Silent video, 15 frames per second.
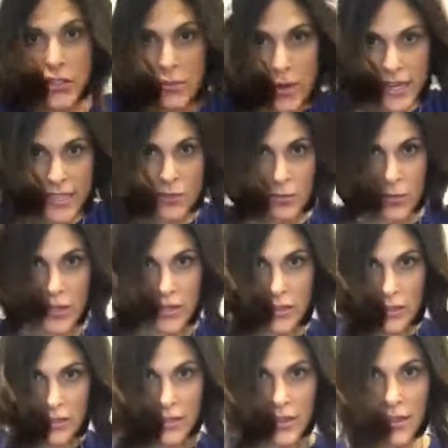sprays
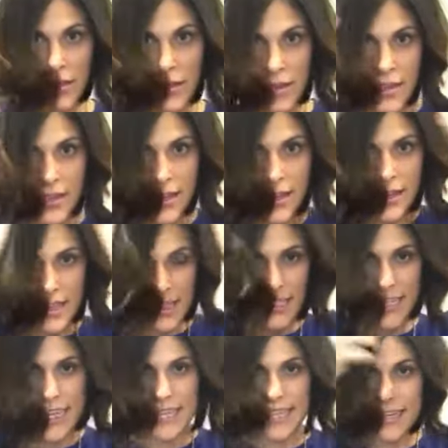will
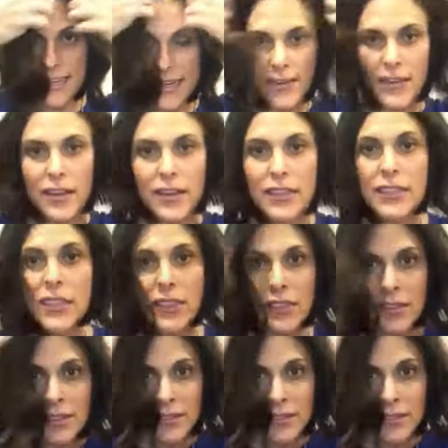take that down a notch.